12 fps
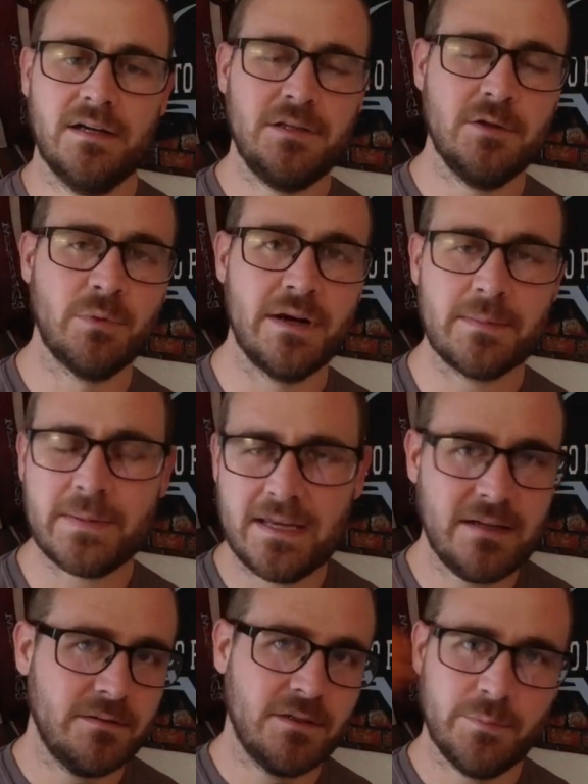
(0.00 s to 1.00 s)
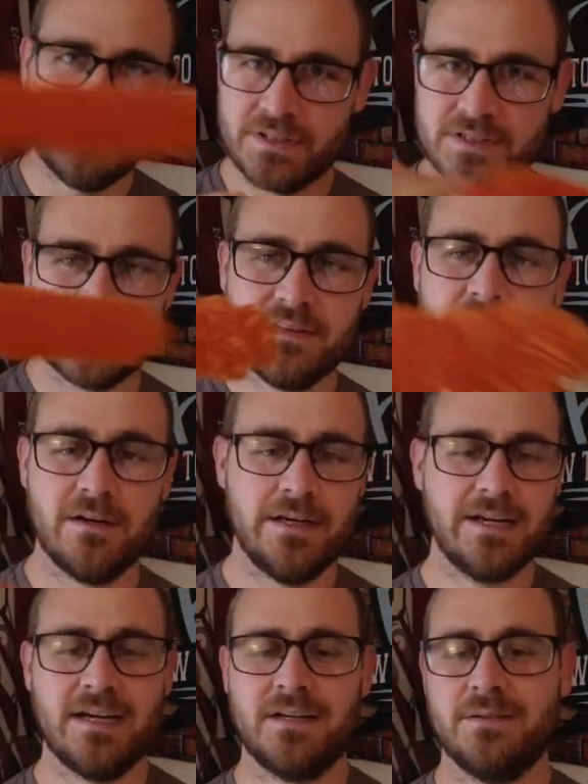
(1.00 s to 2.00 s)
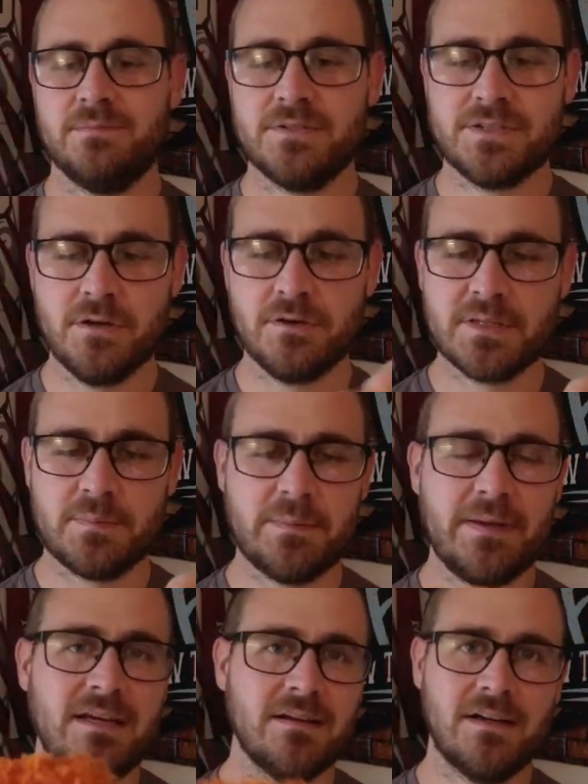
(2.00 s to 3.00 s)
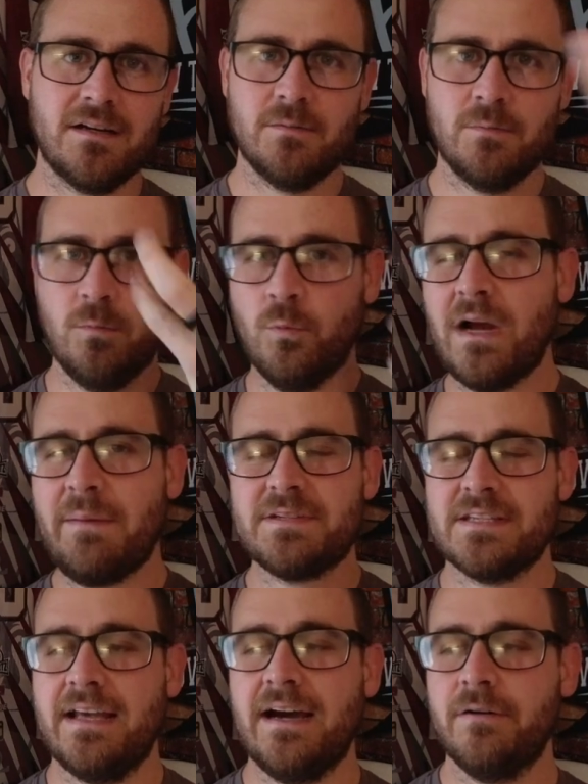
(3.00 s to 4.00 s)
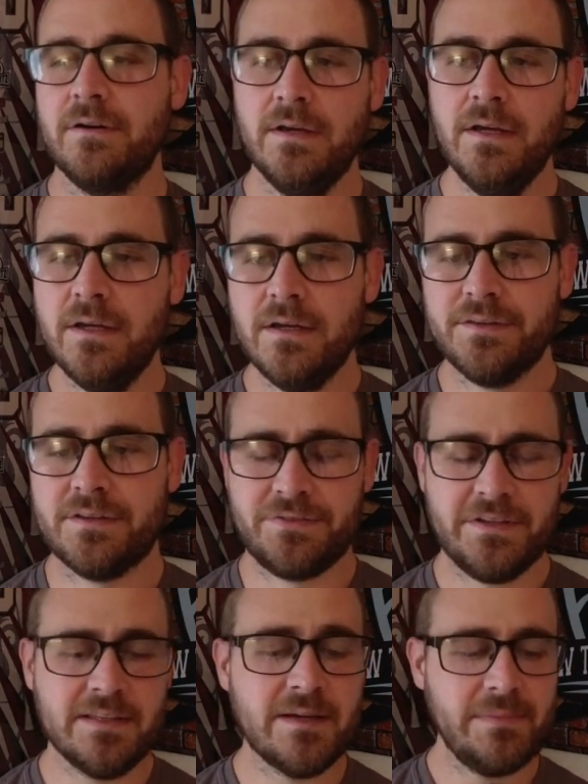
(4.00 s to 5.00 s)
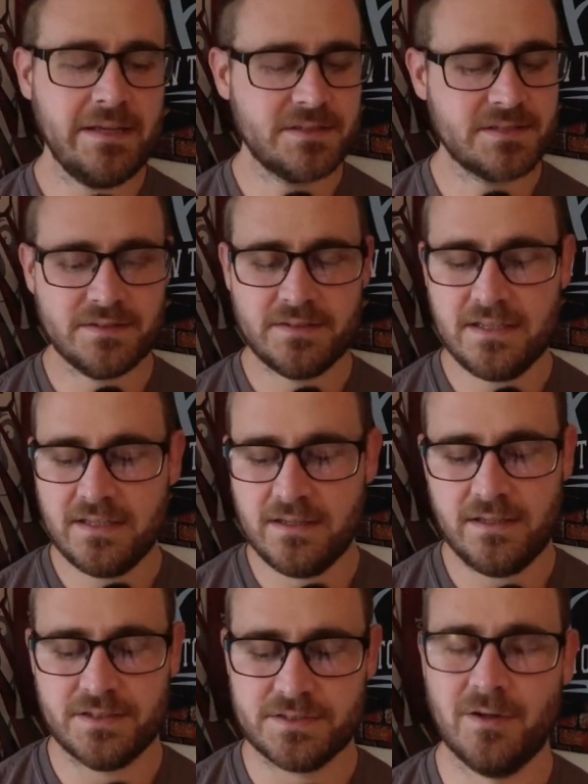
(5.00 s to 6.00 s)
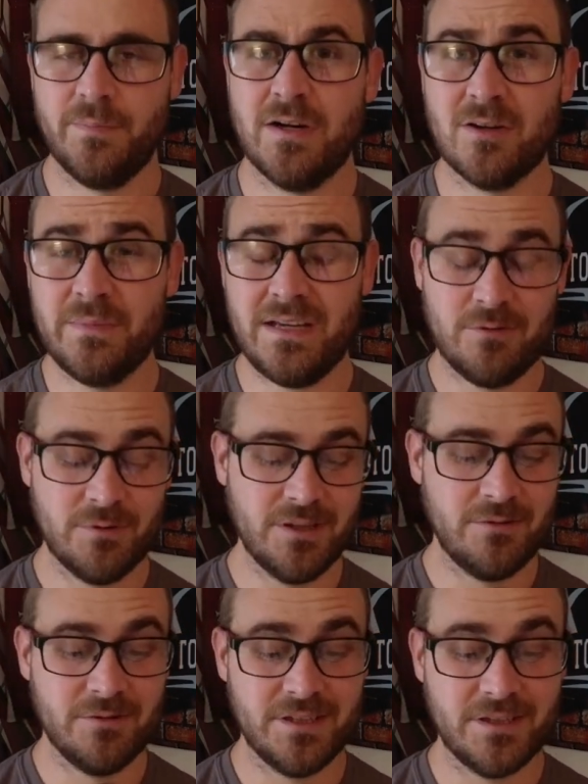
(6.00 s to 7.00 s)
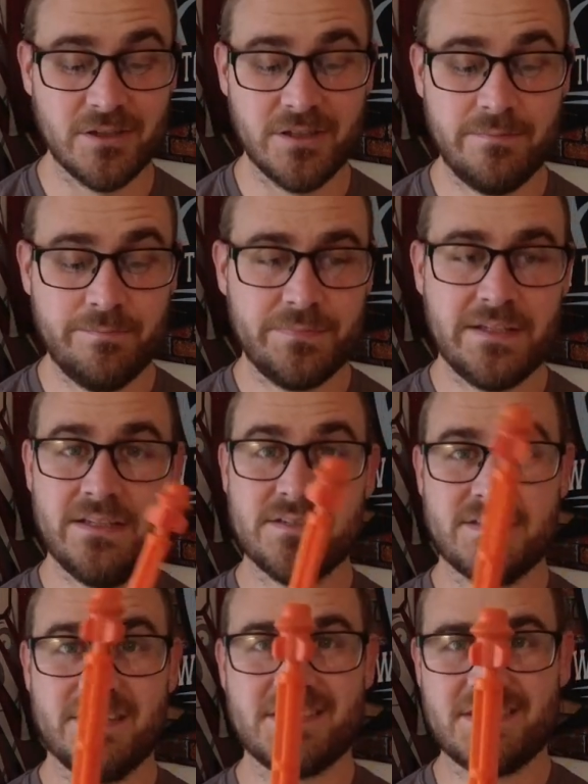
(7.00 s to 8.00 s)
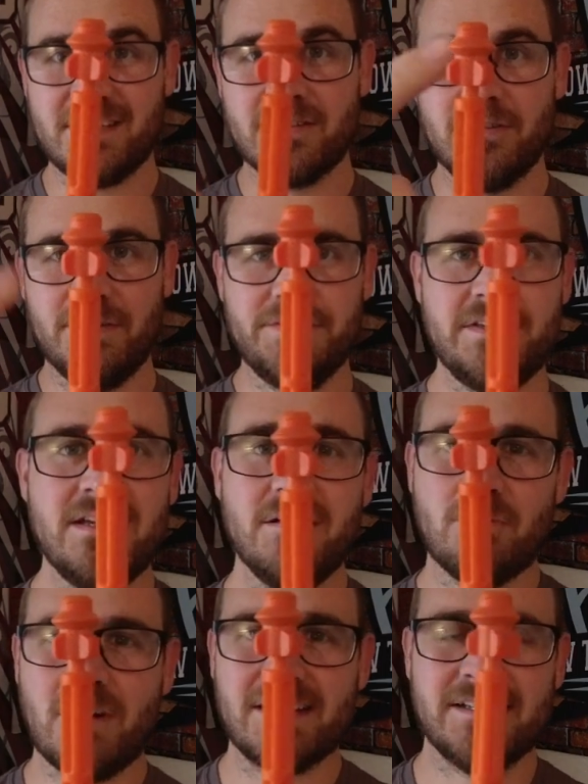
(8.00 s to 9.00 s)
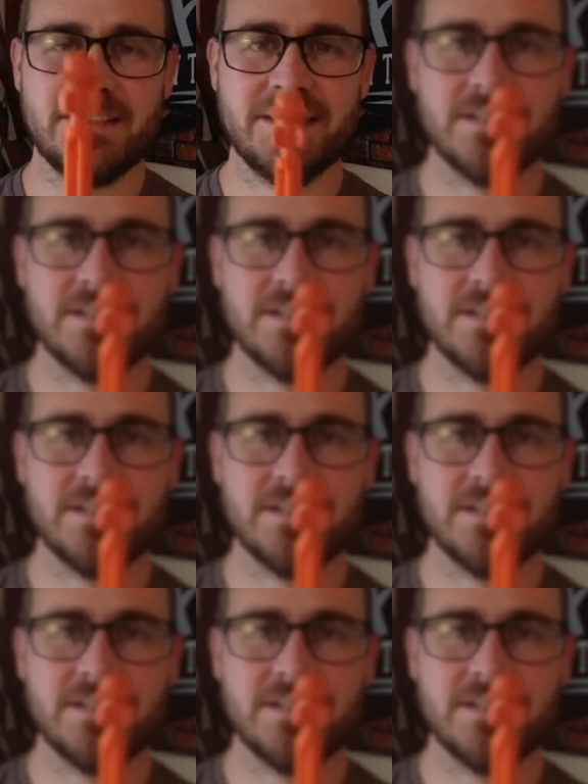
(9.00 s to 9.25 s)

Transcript: You break paint, you put this in there, it kind of soaks up the paint, kind of wipes it out. The thing that makes the Exalt Barrelmaid really, really good is this thing called the rocket